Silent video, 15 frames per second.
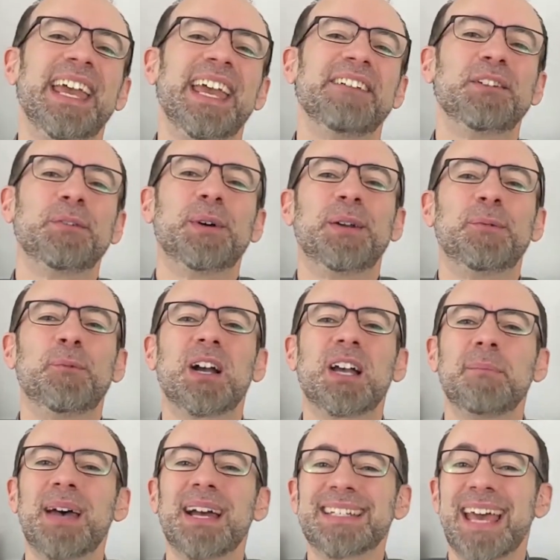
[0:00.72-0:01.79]
Hey everyone,
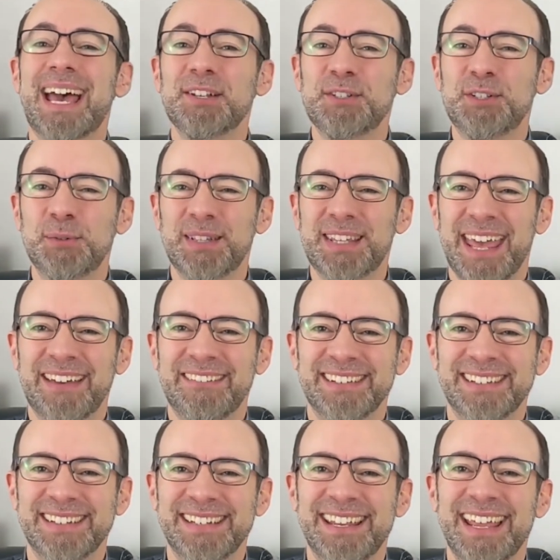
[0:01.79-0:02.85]
welcome back to How To with
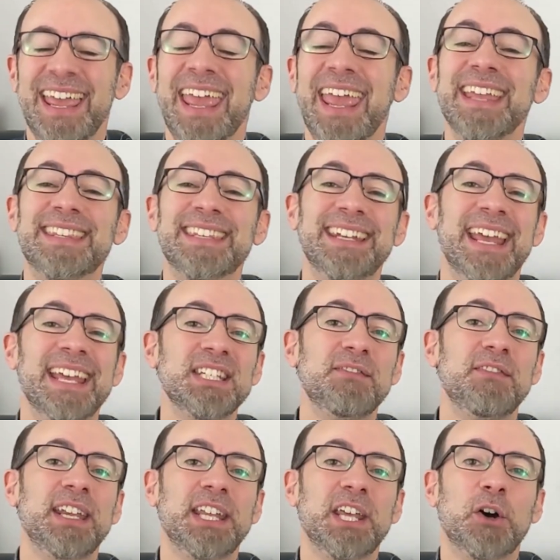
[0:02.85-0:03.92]
Kevin. In today's
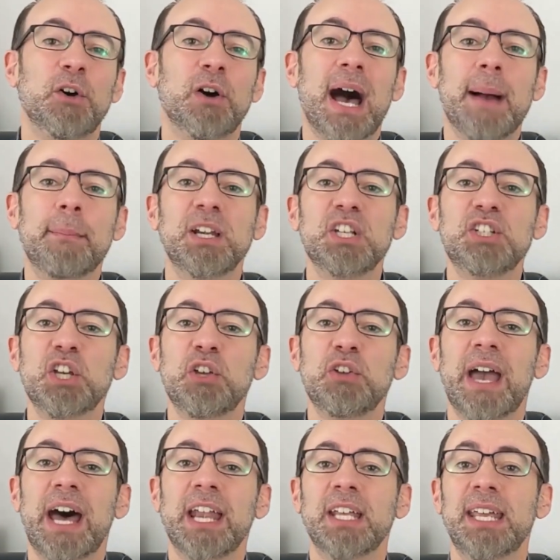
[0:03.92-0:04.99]
video, I'm going to show
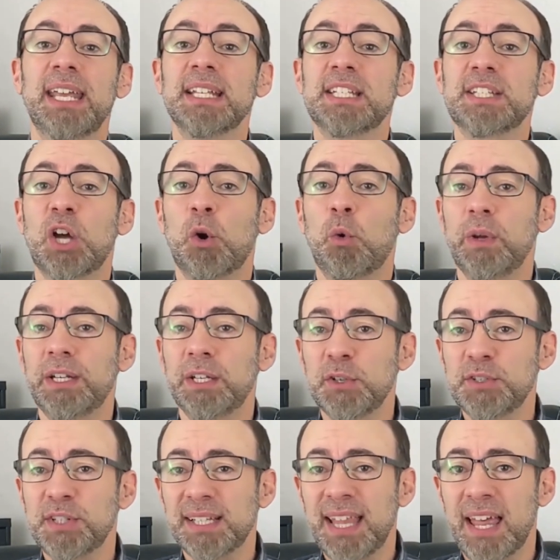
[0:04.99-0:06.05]
you how to install
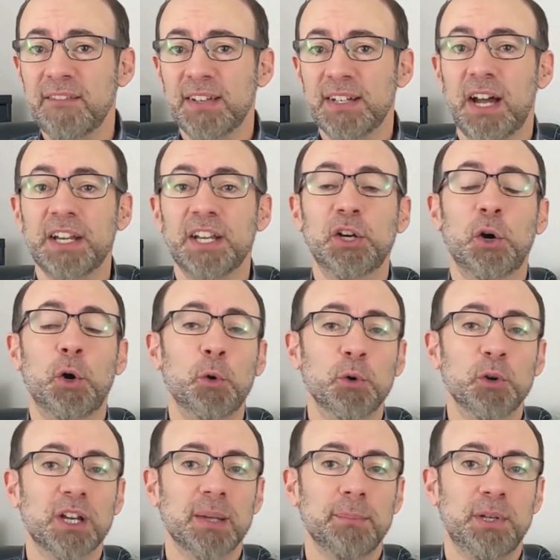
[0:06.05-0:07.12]
Windows 11 on an
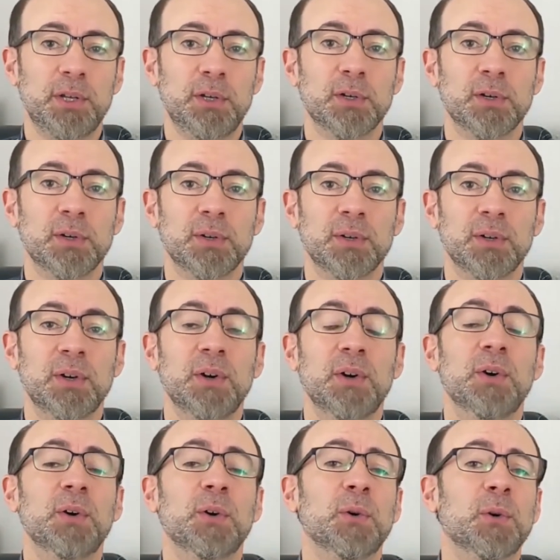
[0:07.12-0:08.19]
older computer,
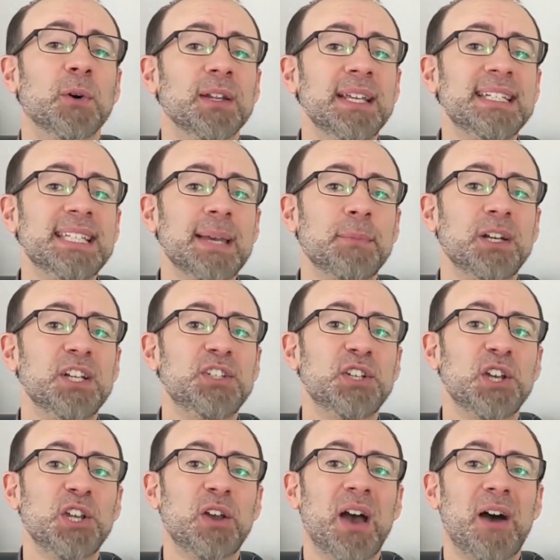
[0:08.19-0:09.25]
or at least I'm going to show
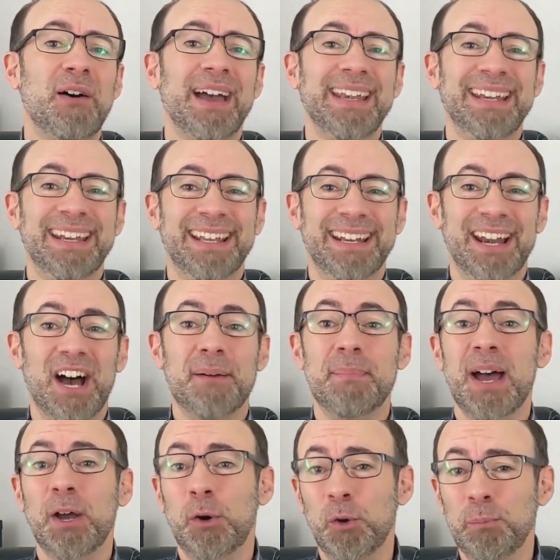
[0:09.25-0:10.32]
you how I did it on
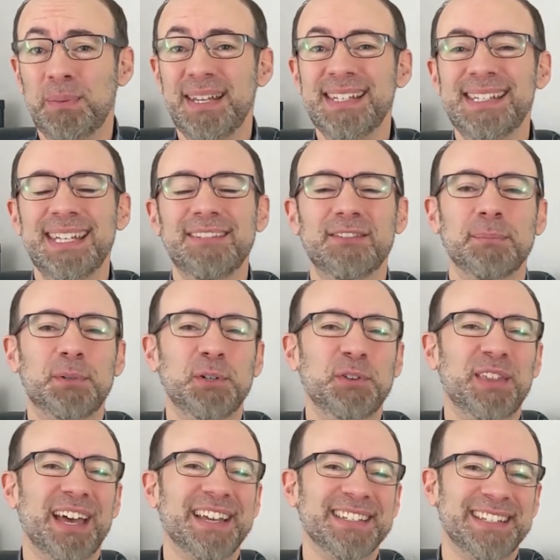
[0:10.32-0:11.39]
my old PC from
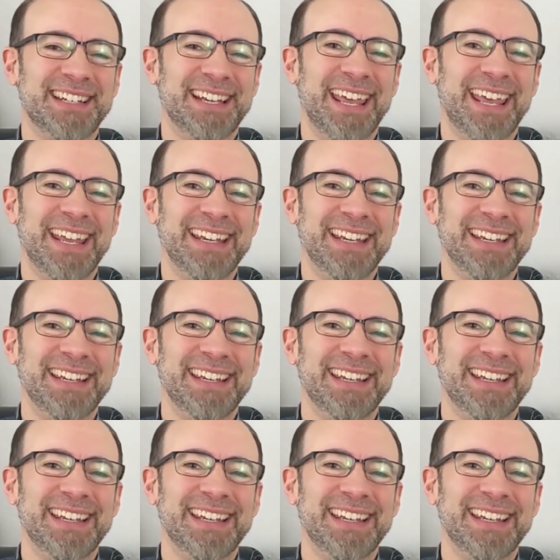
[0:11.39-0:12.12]
2008.